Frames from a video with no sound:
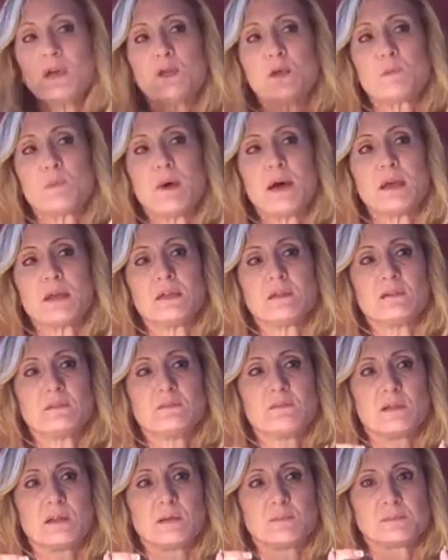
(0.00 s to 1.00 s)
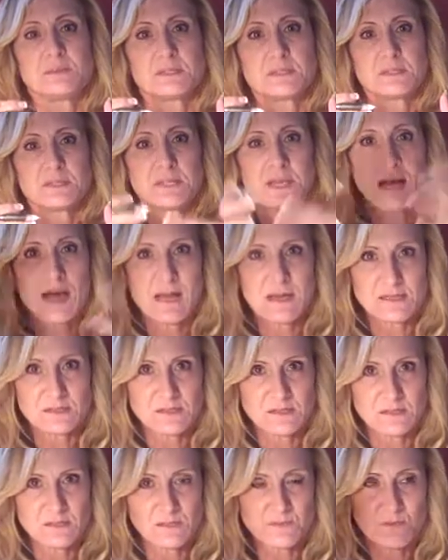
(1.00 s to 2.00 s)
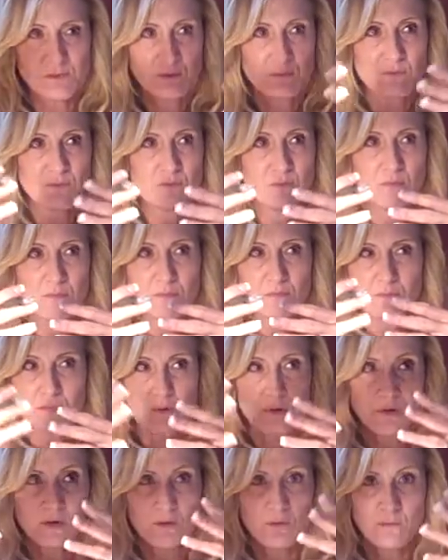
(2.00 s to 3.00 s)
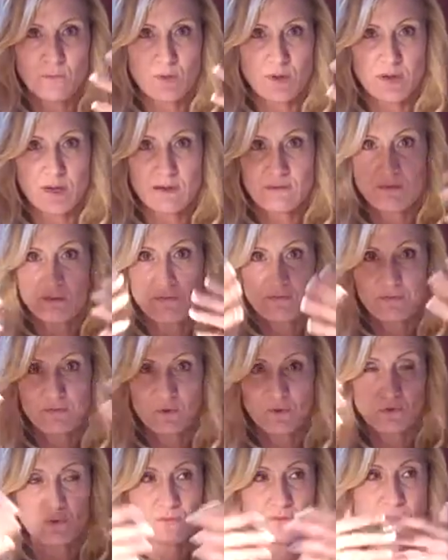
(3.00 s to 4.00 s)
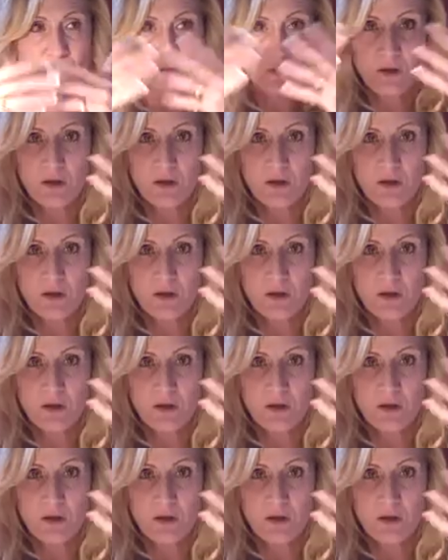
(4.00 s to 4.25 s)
Your body develops toxins from, whatever, food,